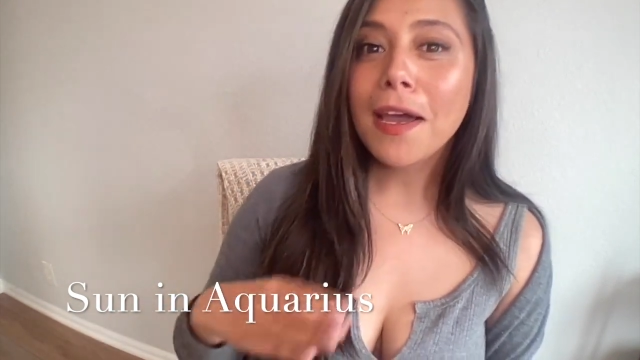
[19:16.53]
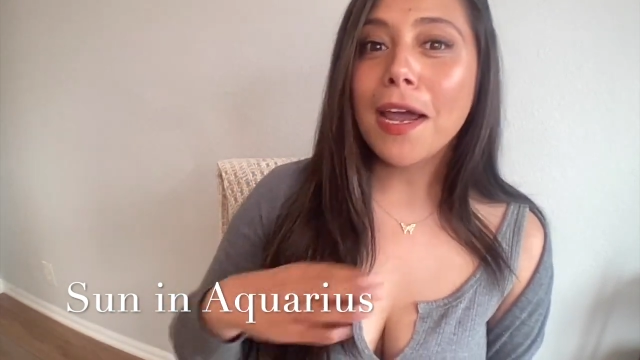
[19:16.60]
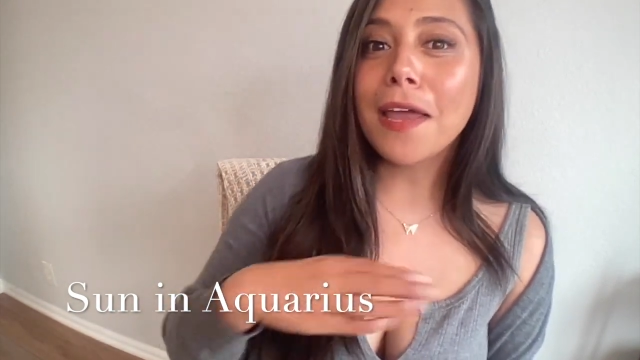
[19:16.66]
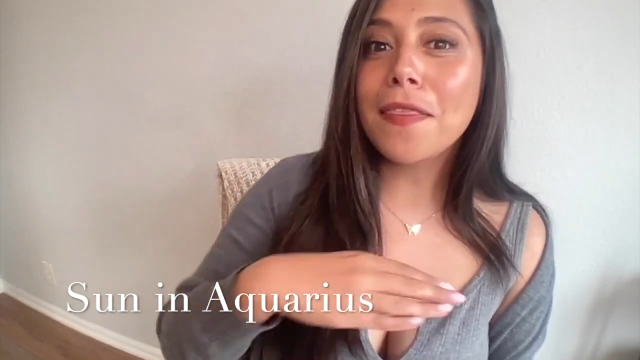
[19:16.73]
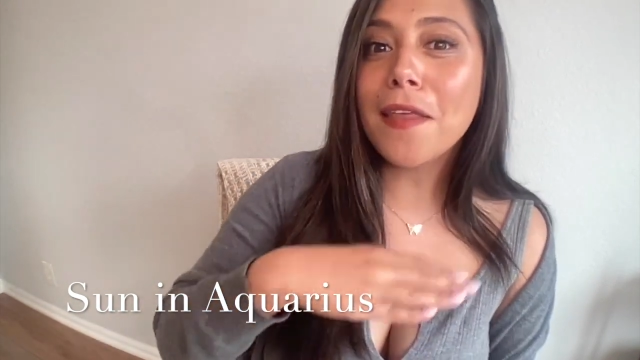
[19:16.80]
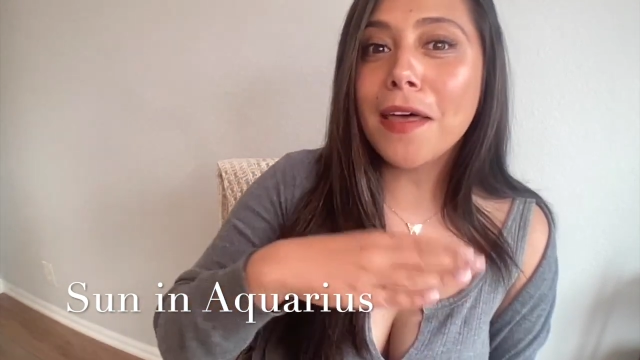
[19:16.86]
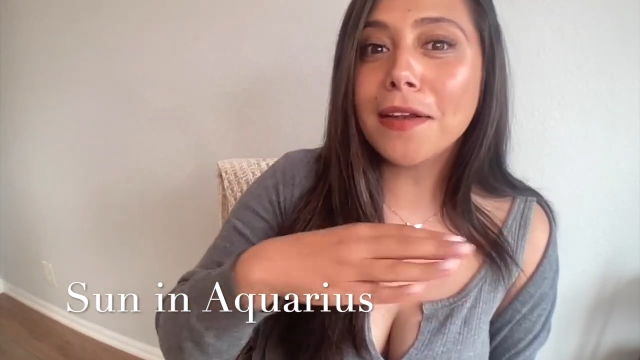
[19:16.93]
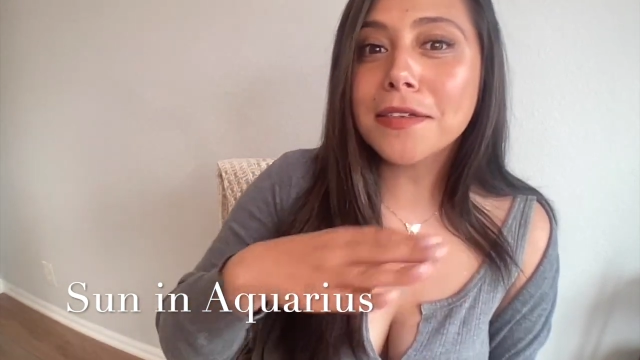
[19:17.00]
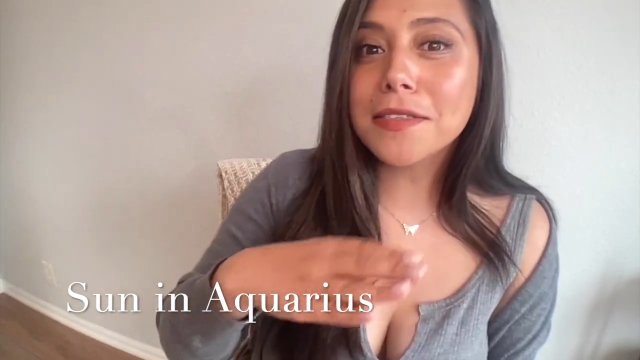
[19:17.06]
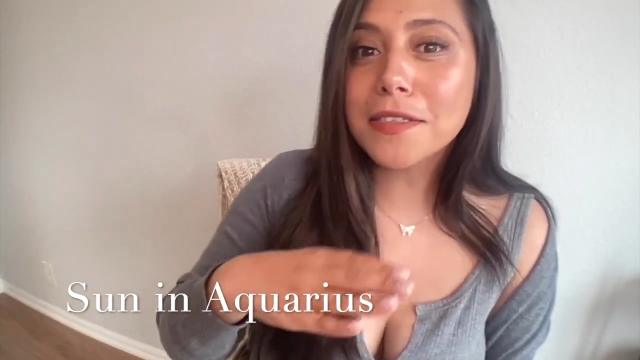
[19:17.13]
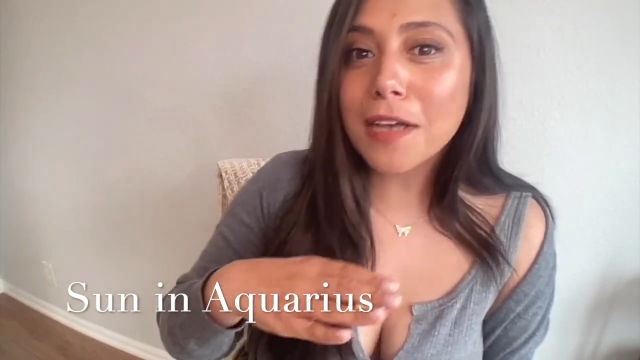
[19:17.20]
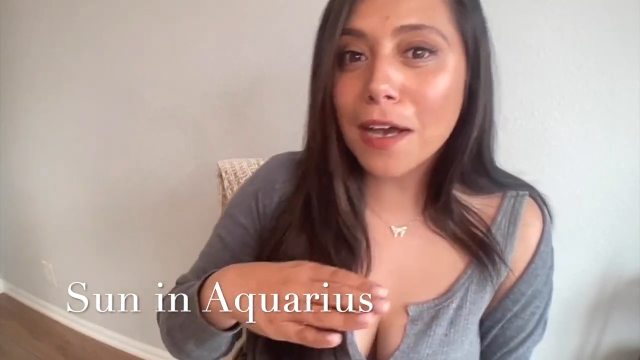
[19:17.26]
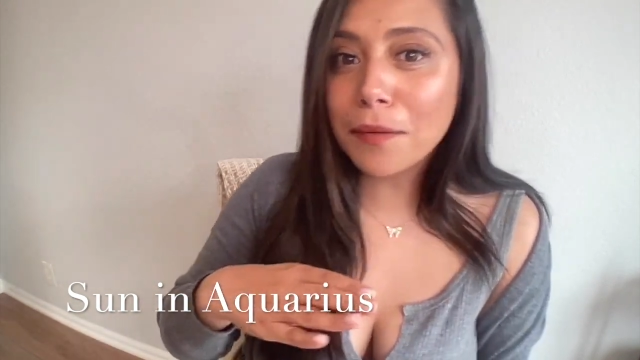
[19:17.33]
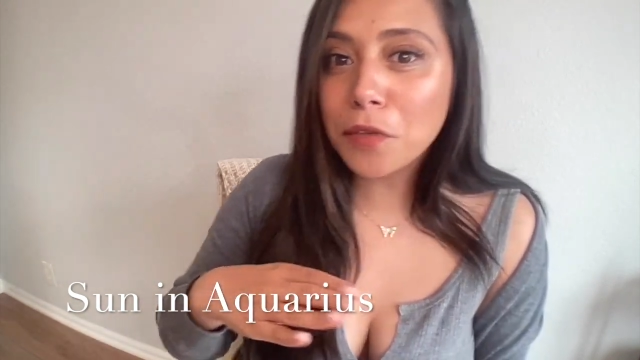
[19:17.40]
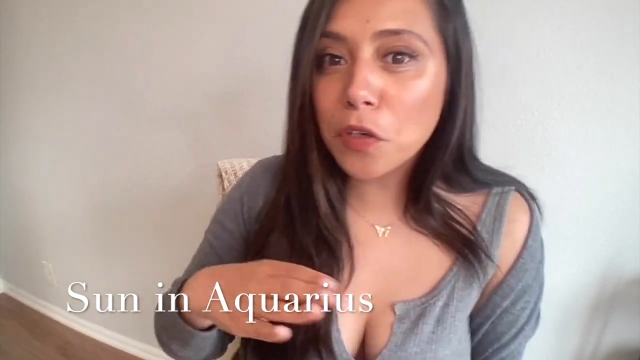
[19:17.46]
And then as
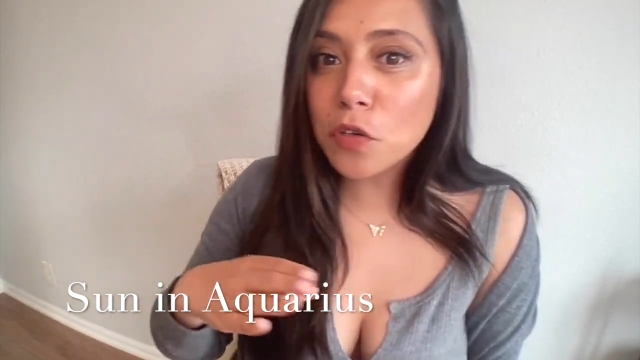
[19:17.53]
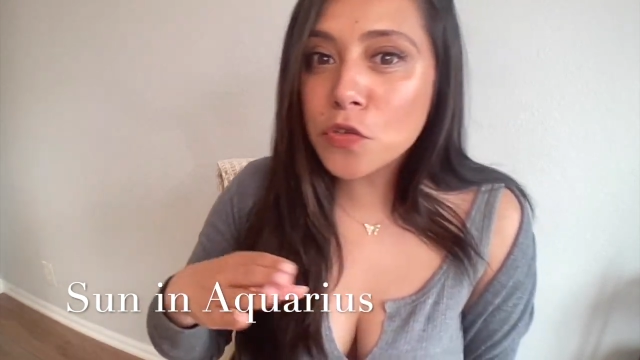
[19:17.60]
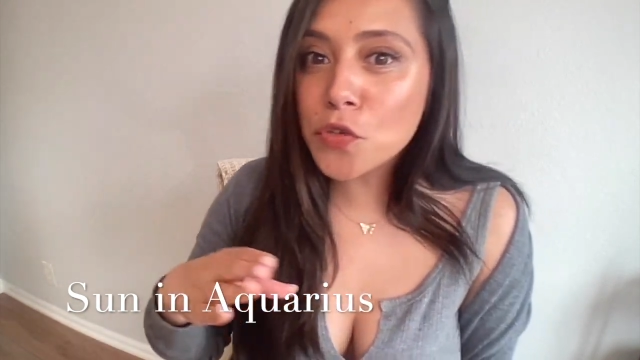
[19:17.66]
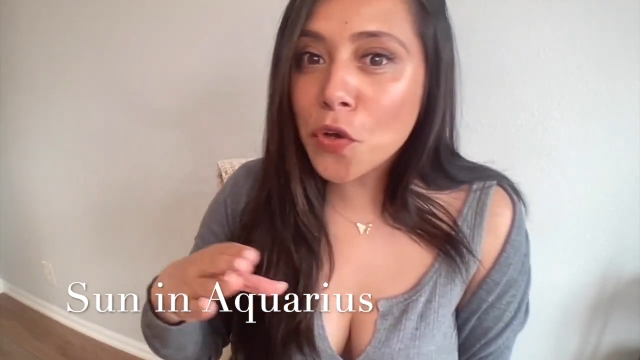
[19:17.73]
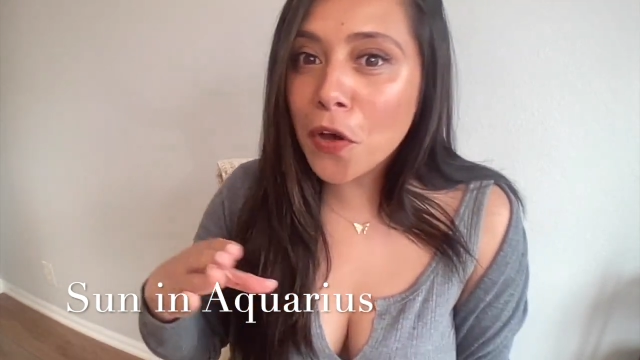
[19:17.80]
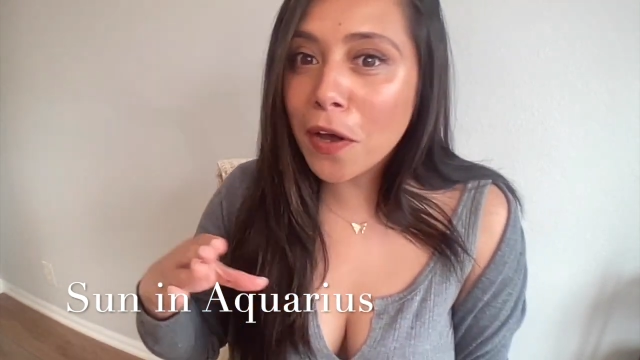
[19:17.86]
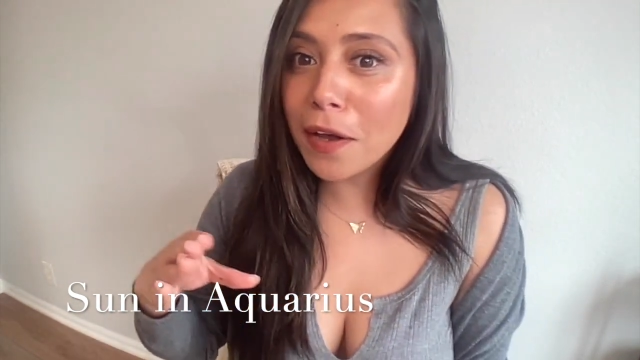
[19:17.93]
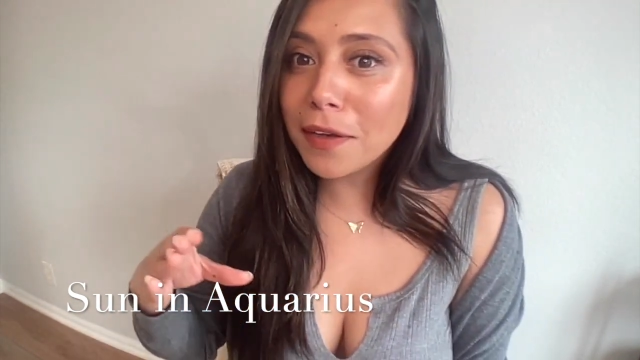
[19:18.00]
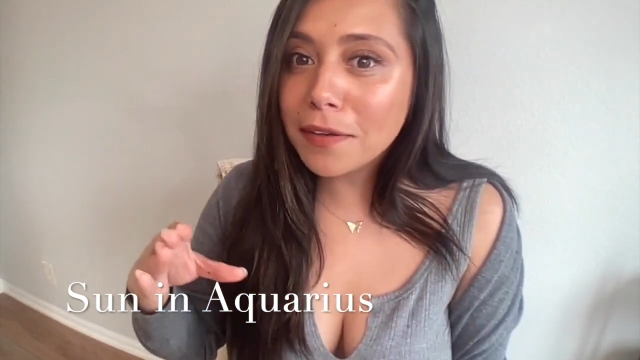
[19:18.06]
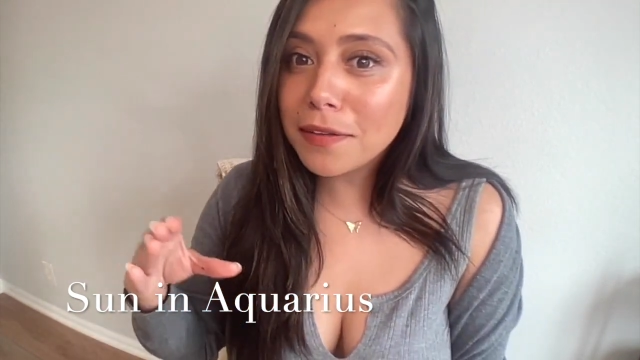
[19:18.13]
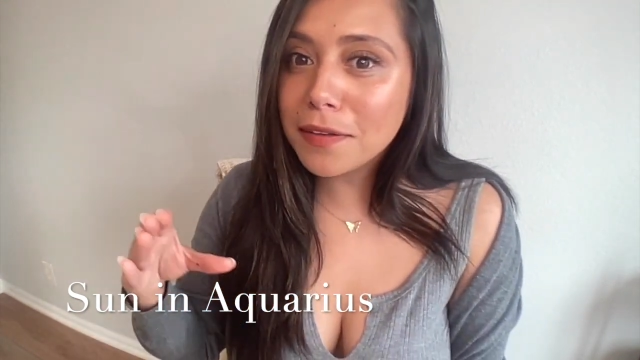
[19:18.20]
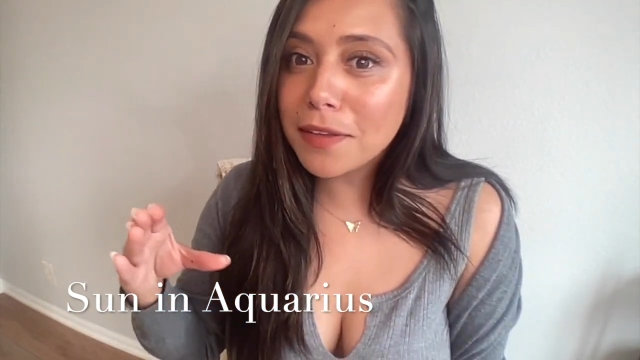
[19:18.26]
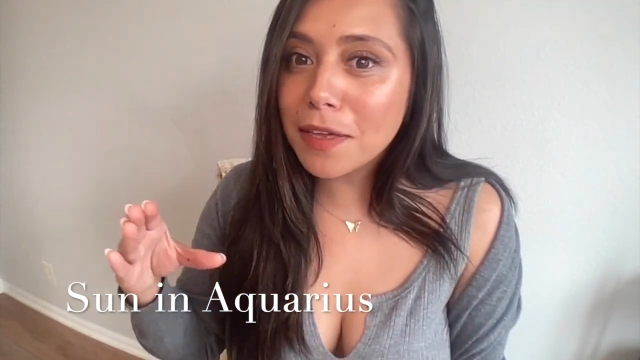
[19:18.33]
time goes on,